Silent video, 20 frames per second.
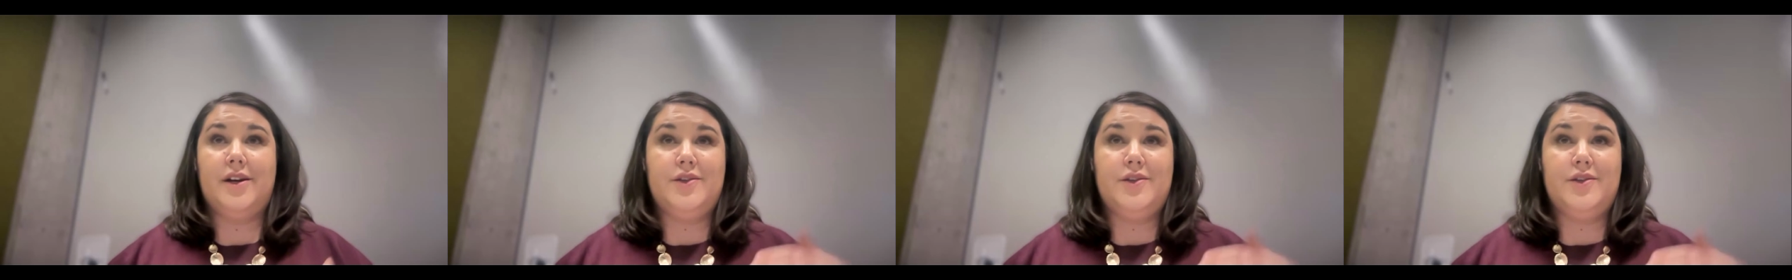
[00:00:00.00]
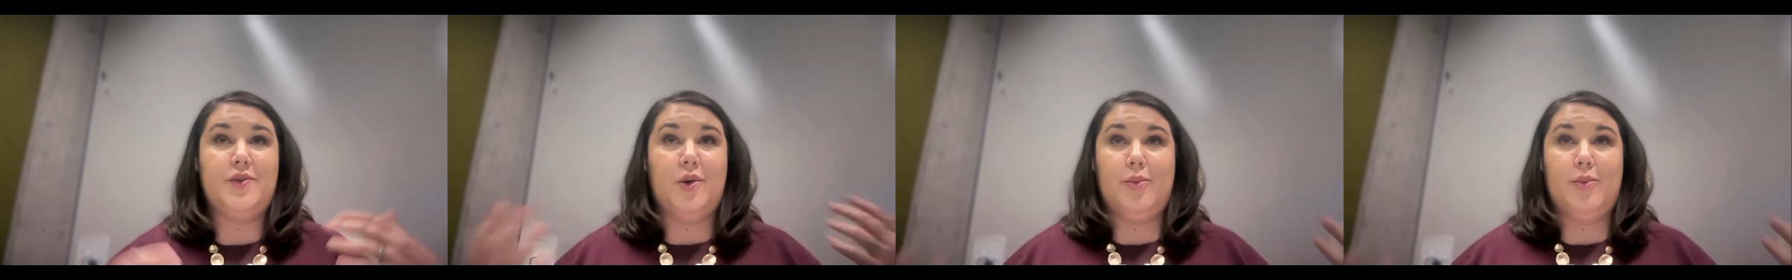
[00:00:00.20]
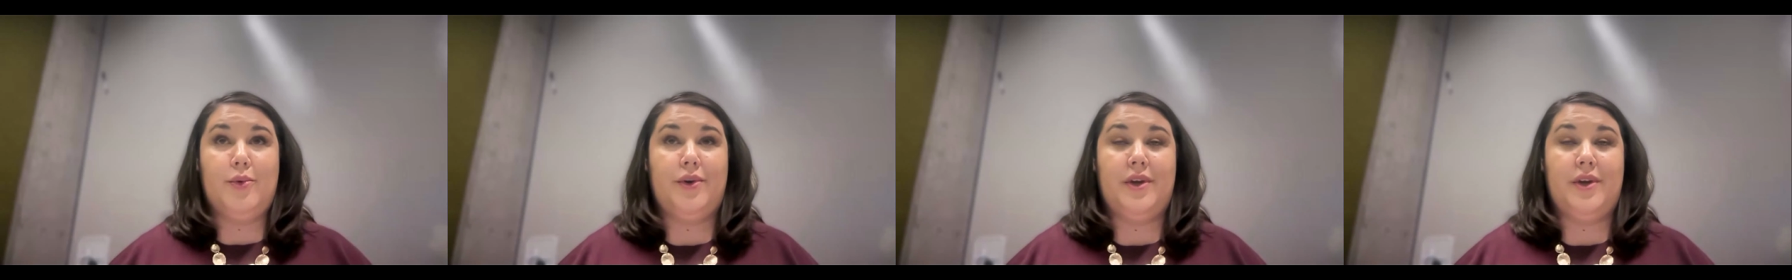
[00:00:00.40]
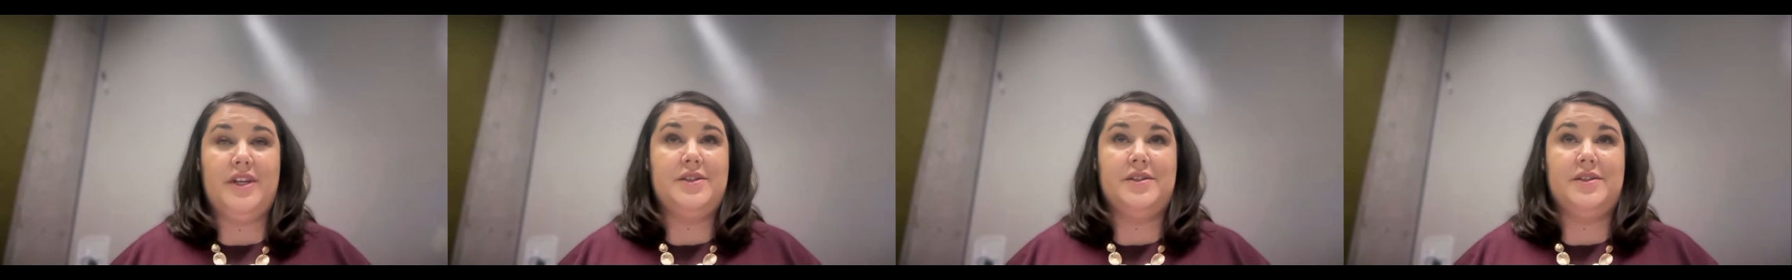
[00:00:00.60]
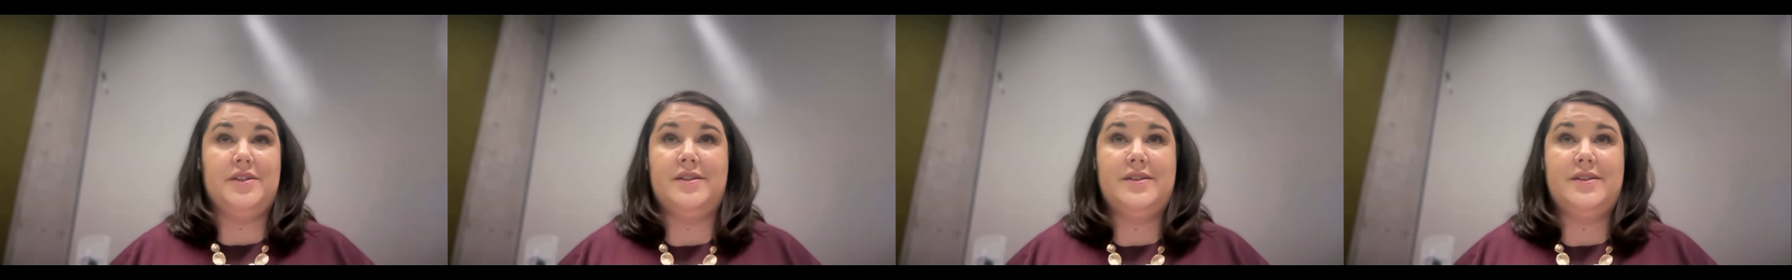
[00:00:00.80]
large
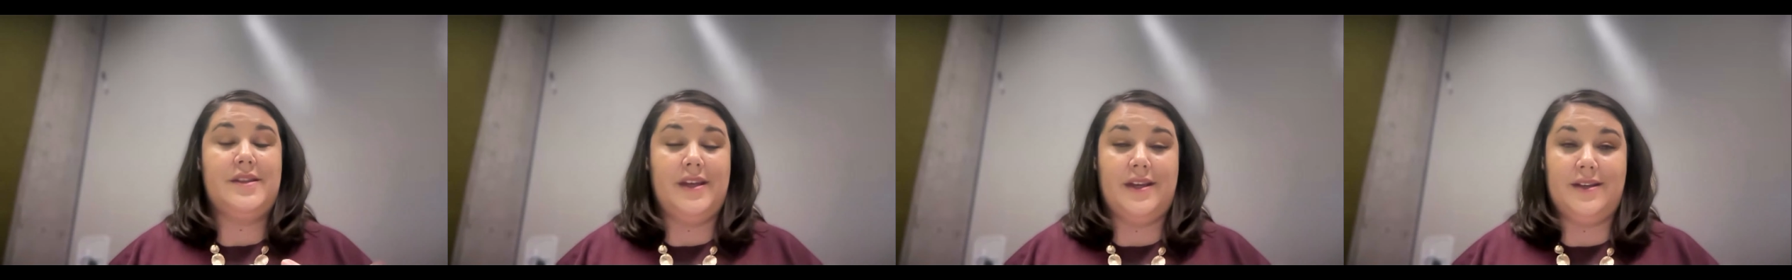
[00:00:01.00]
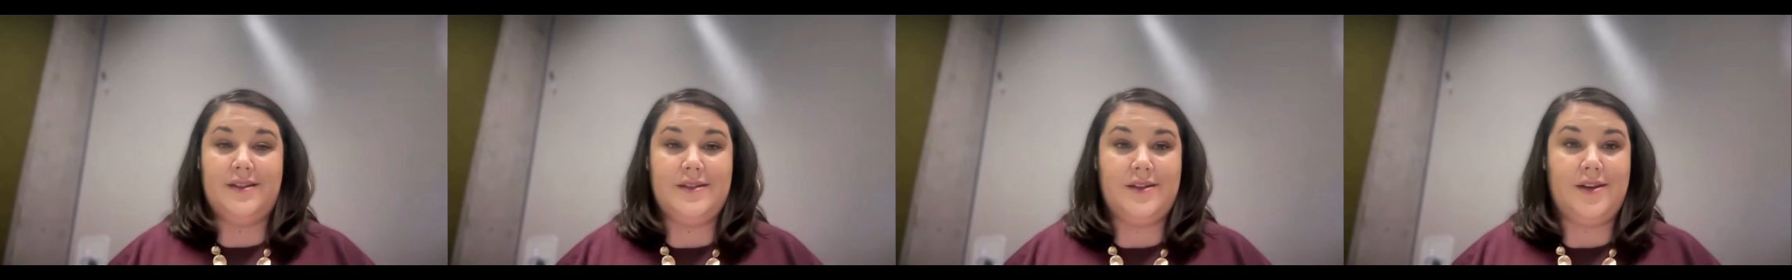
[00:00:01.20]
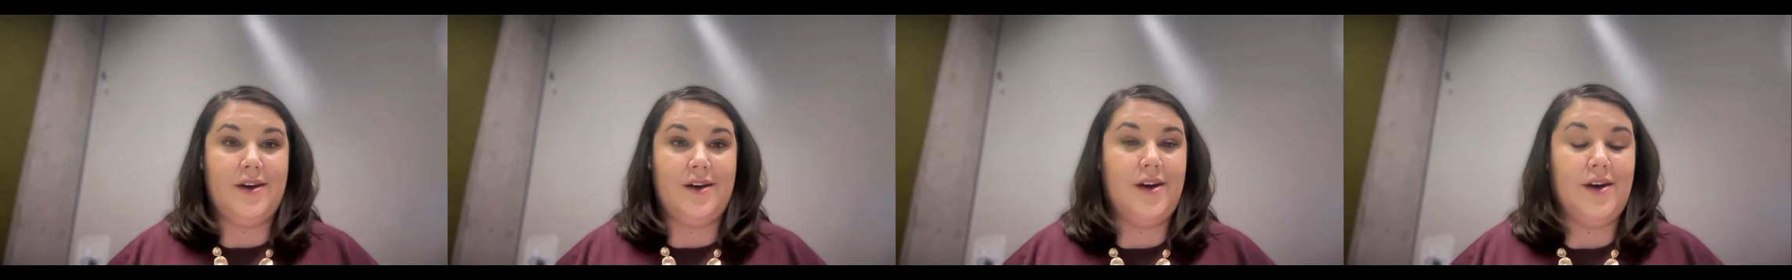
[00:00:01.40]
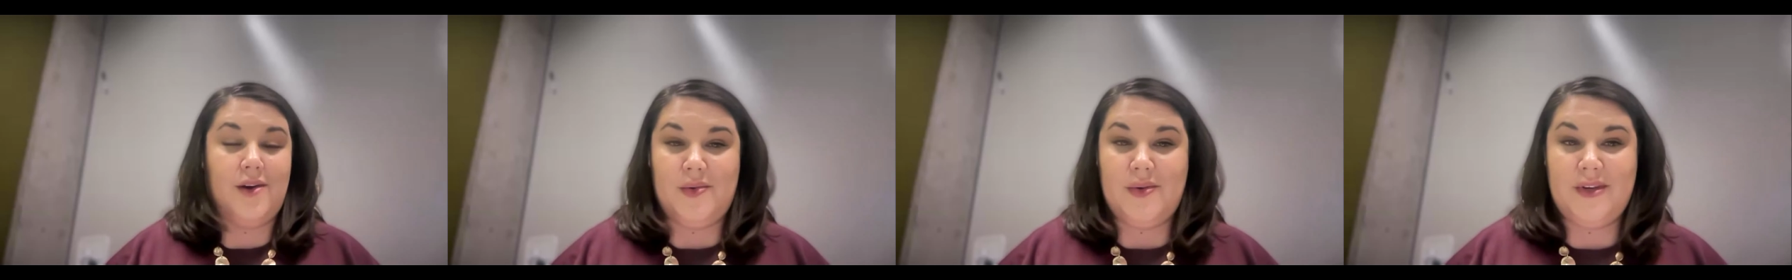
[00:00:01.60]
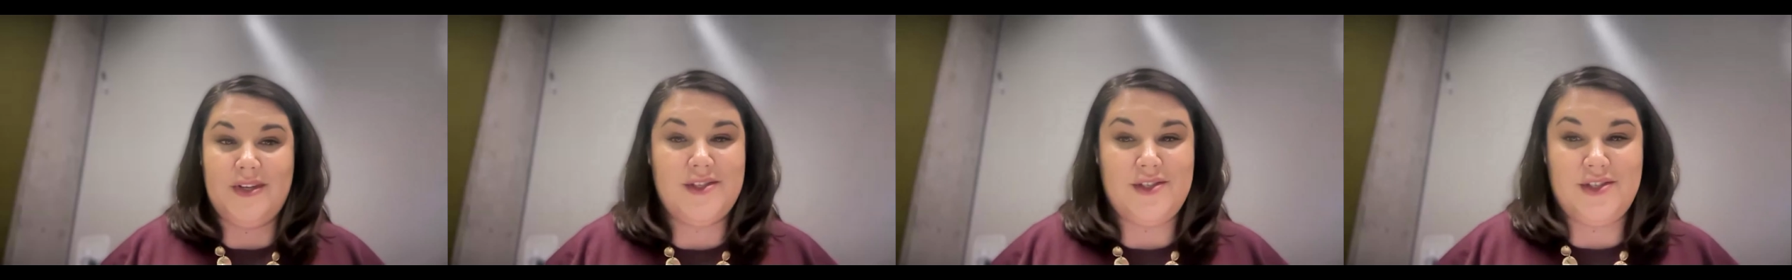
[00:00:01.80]
corporations, things are
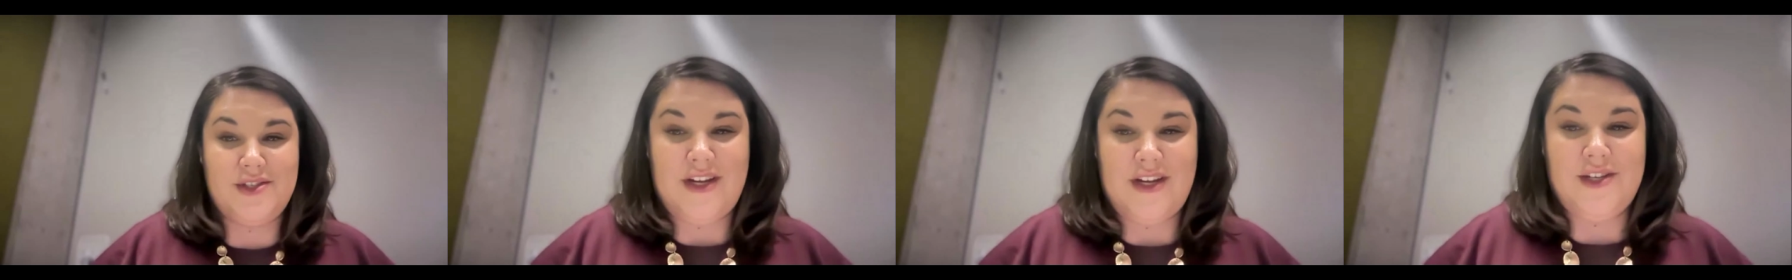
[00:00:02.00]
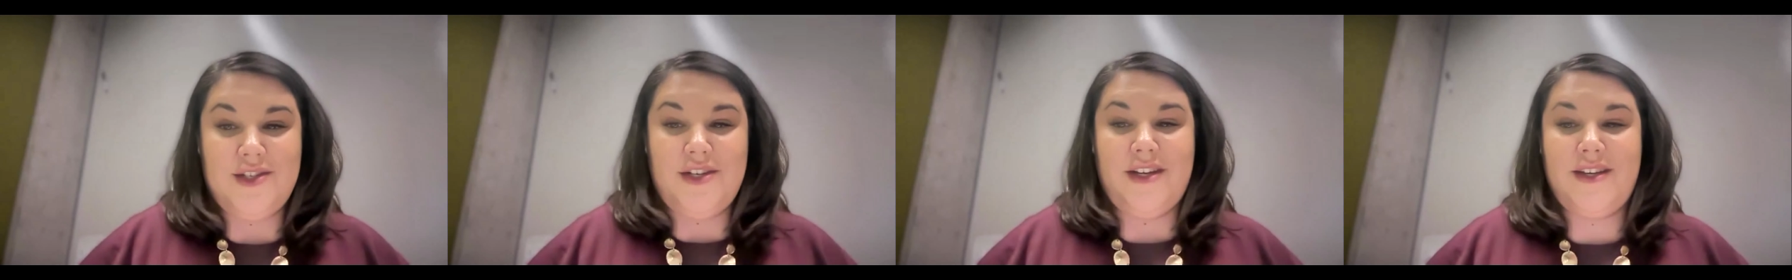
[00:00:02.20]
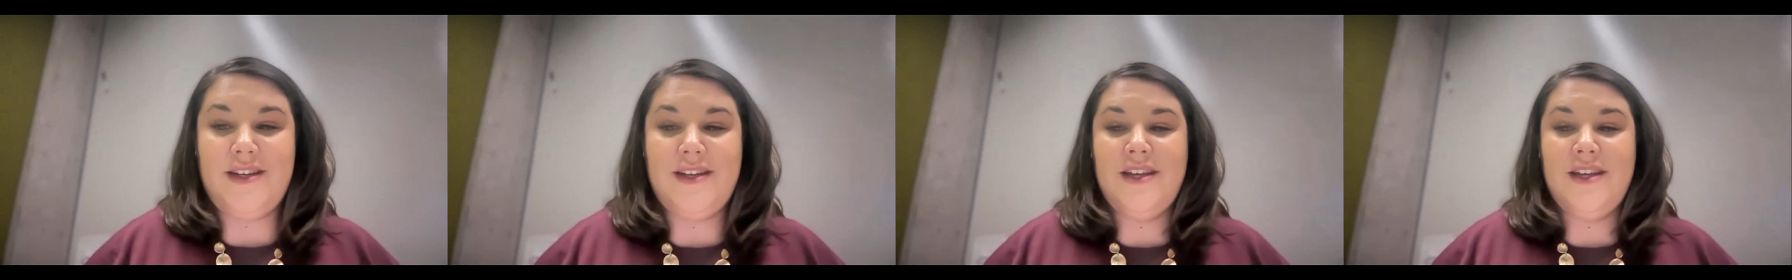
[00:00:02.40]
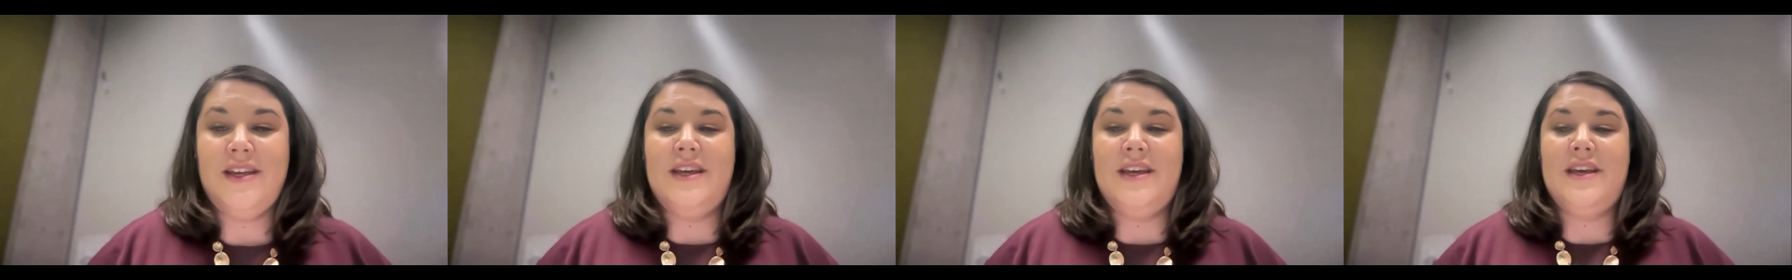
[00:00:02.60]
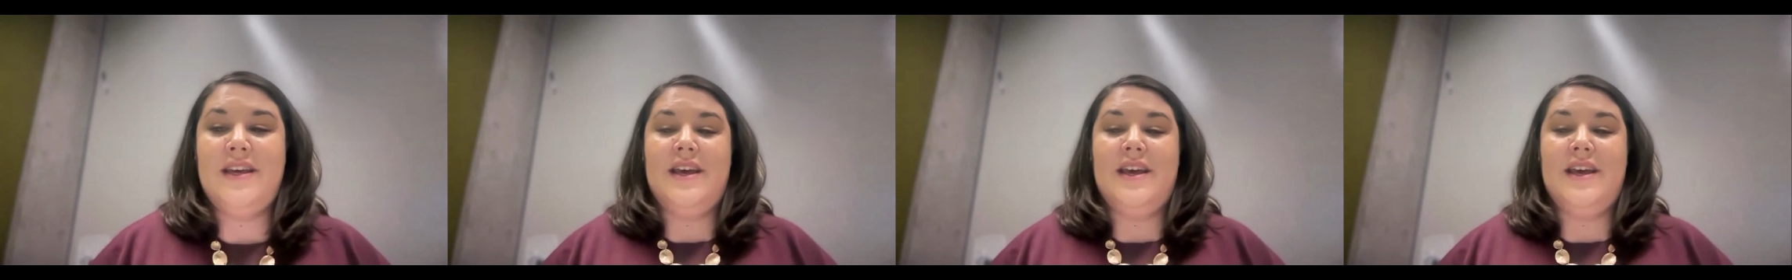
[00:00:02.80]
always changing.